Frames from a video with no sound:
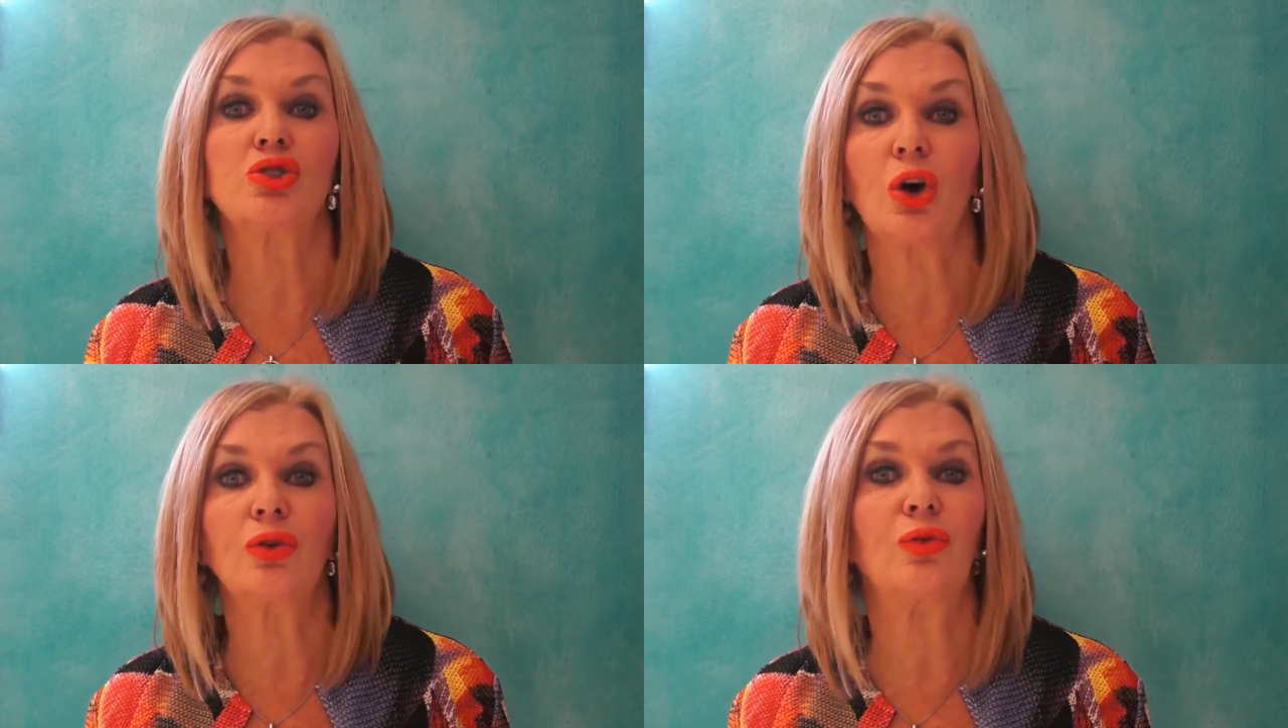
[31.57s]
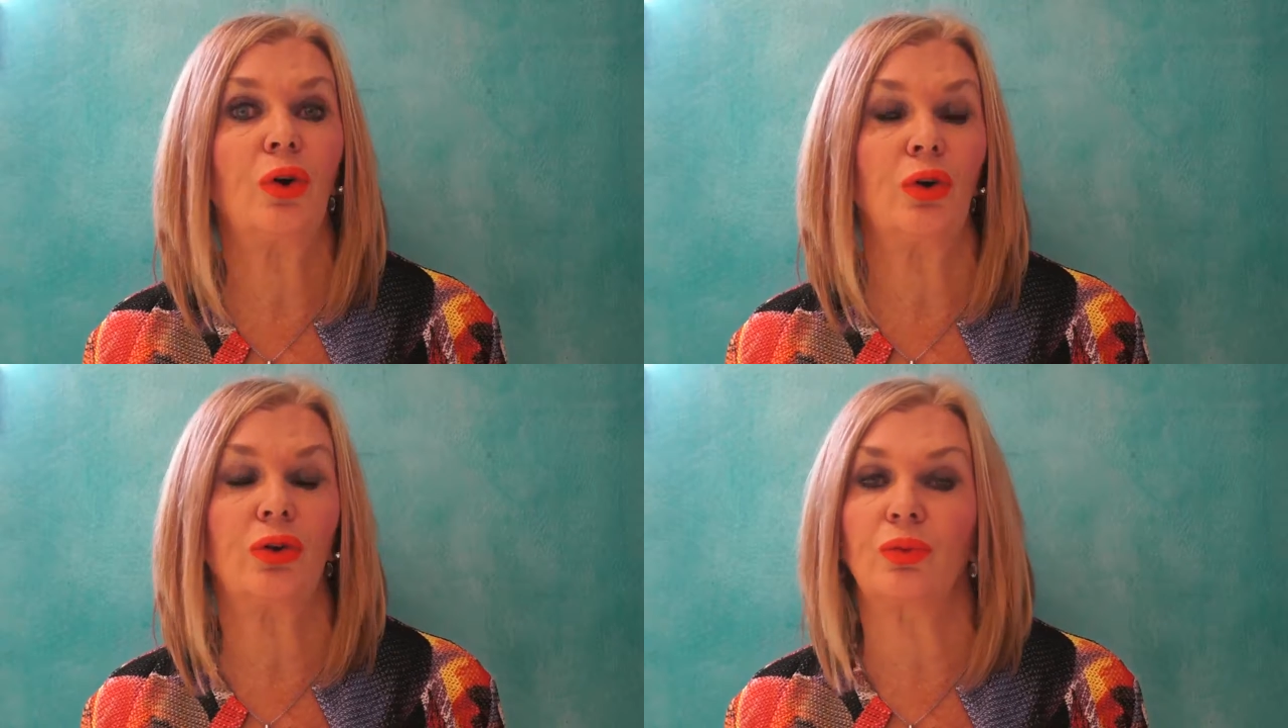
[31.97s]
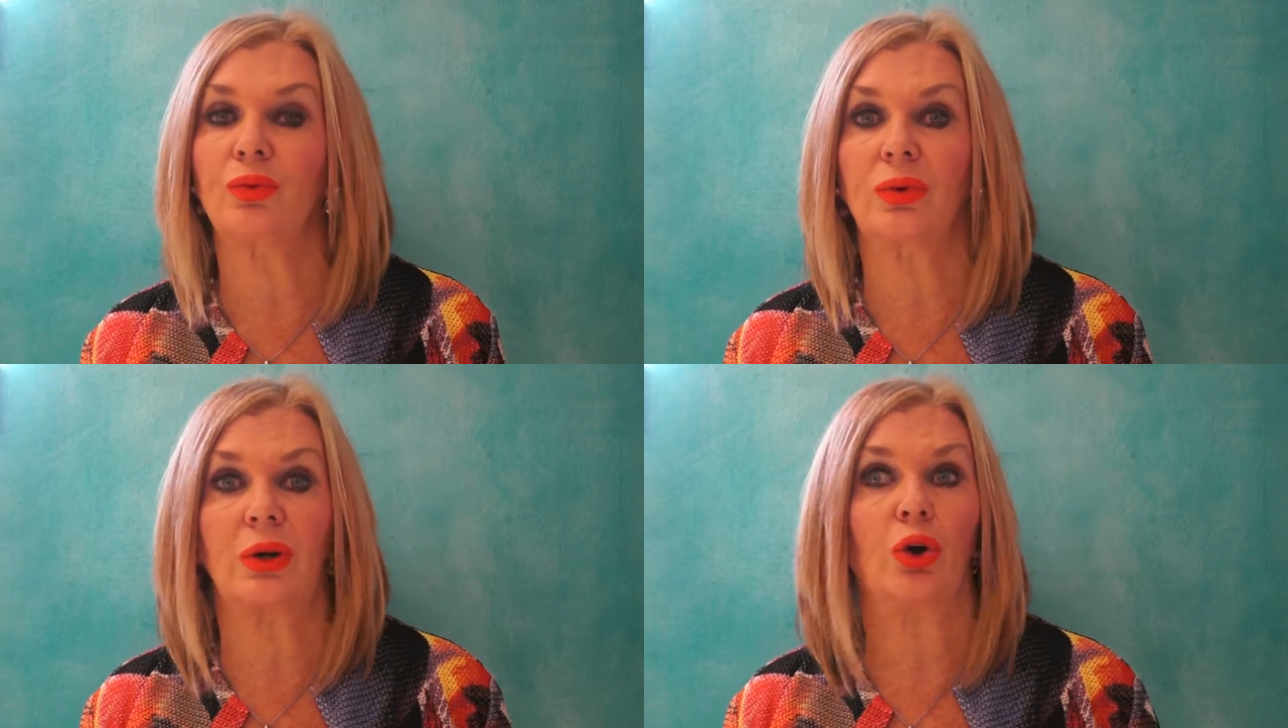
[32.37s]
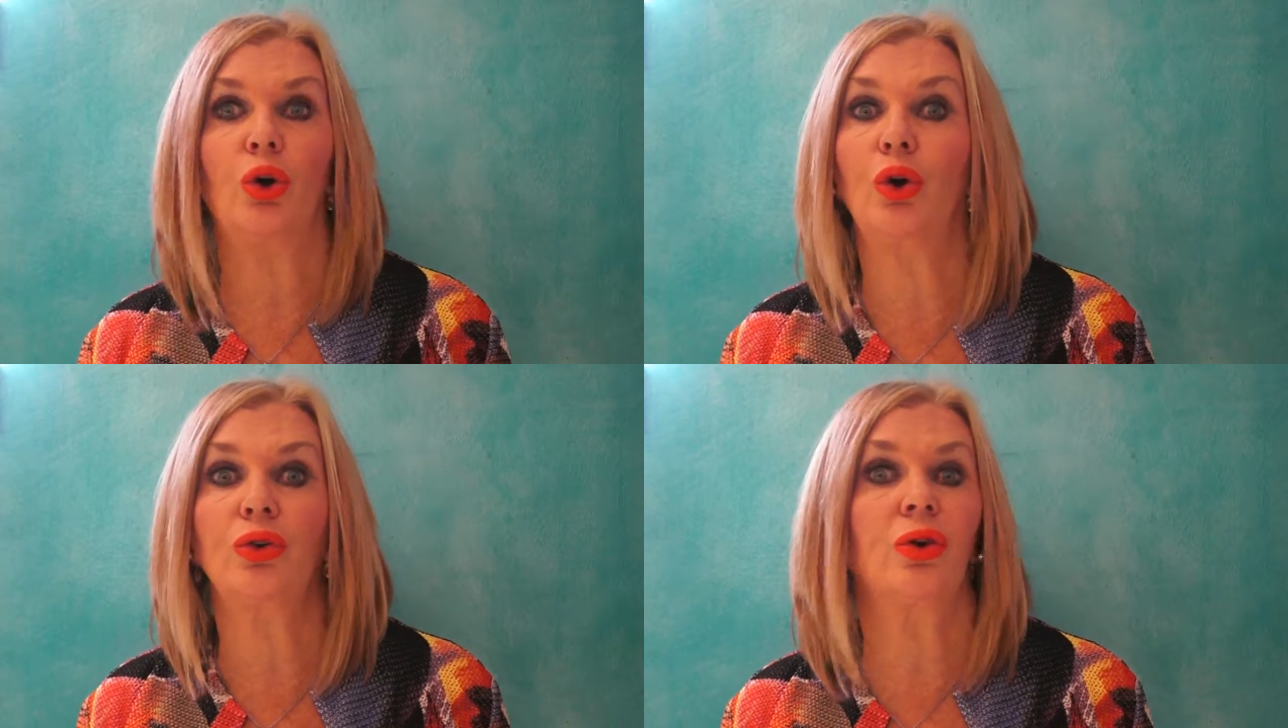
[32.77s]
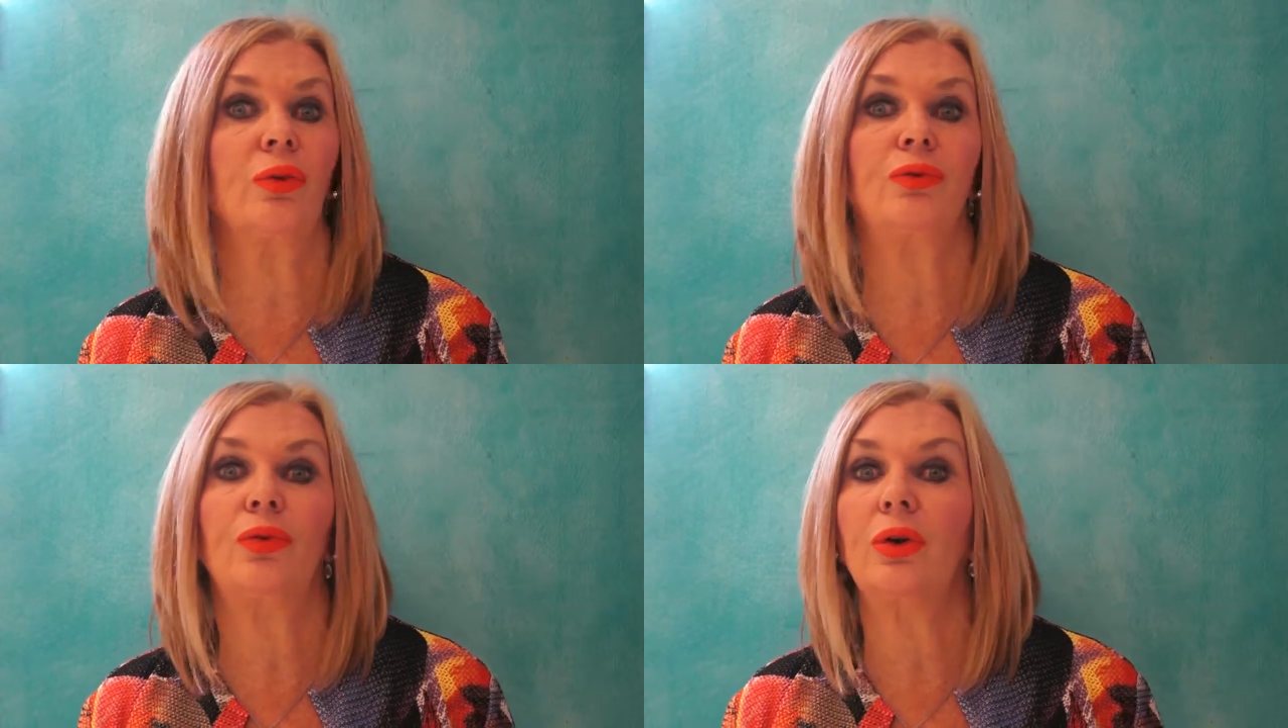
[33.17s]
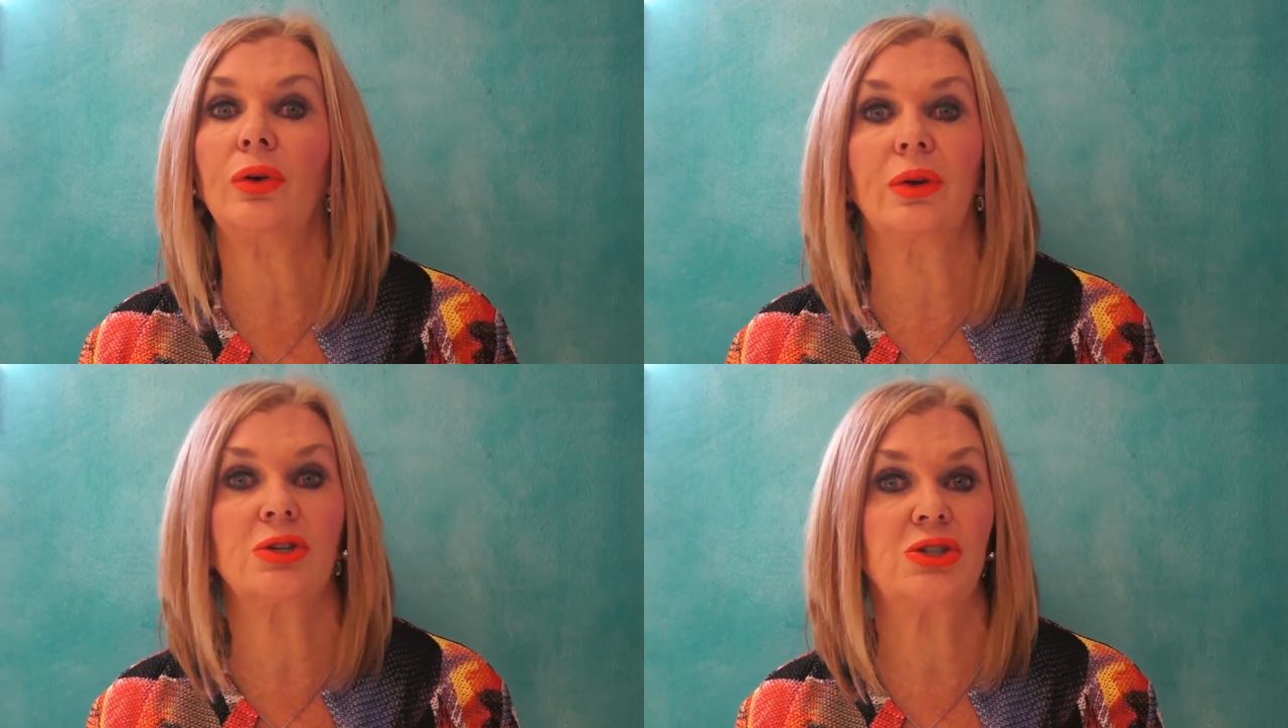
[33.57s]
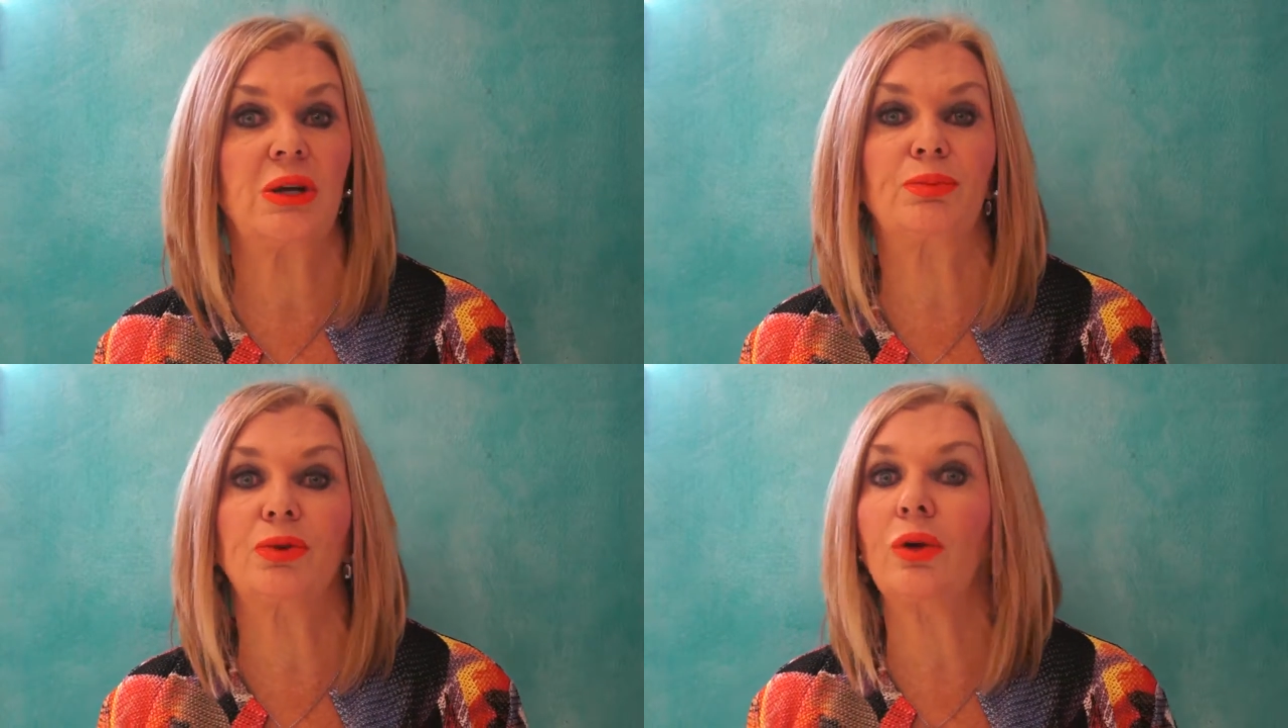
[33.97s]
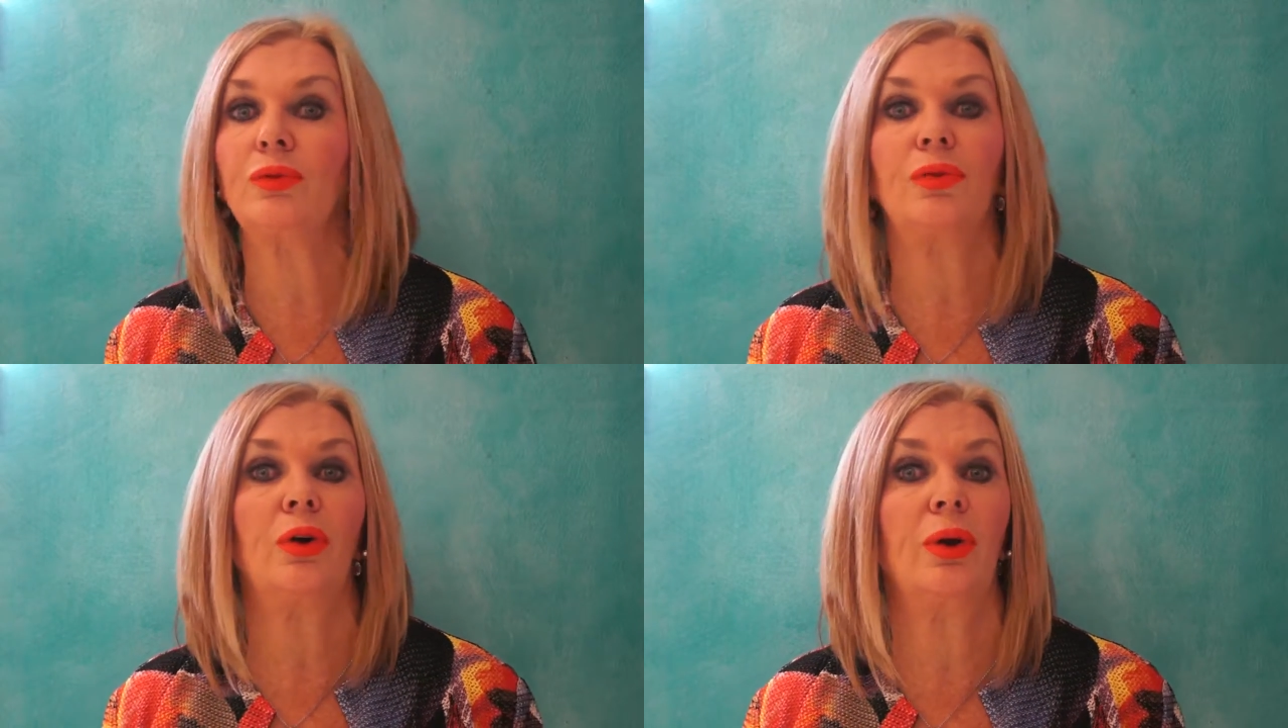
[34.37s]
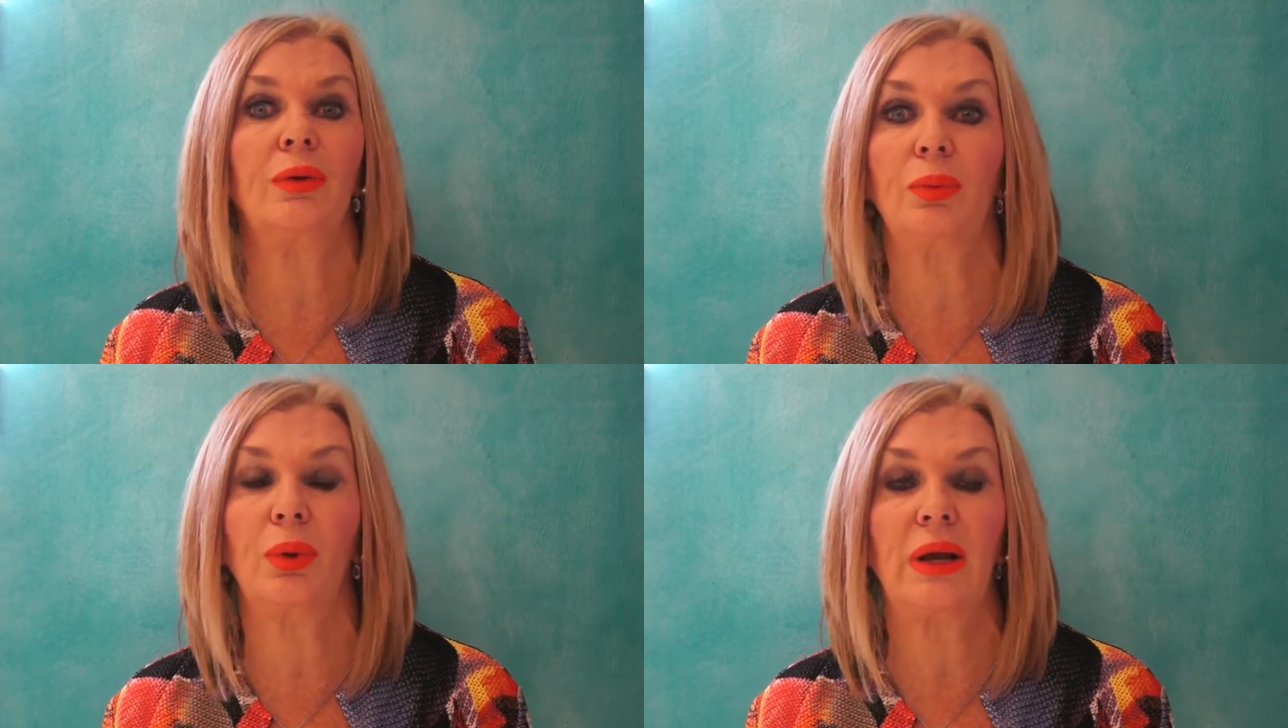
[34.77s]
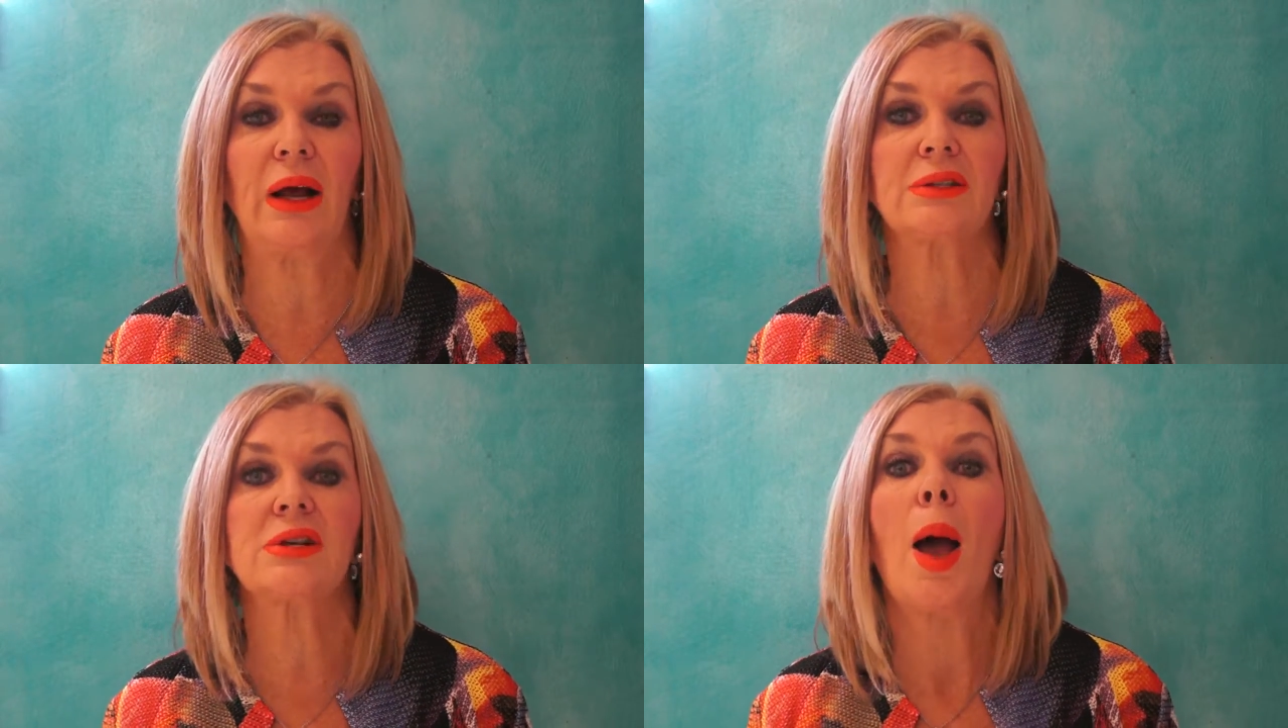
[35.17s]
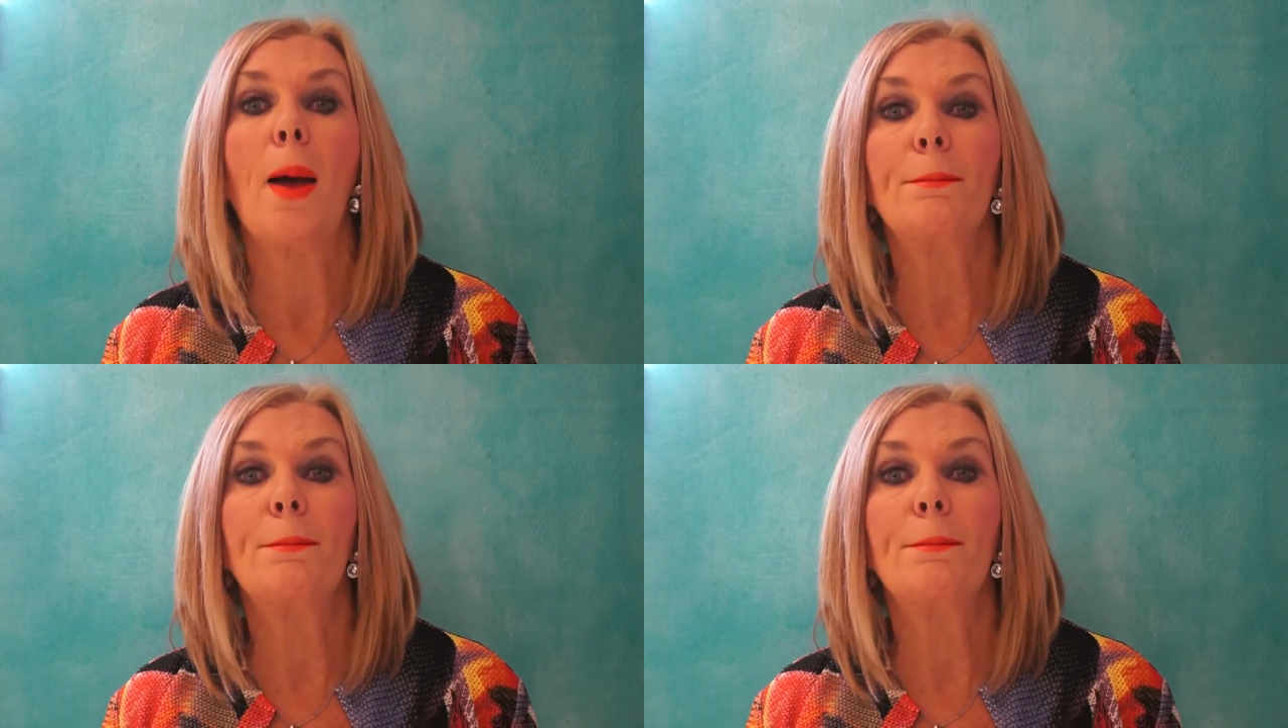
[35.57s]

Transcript: Don't follow the, the herd, don't follow the sheep, don't follow everybody else.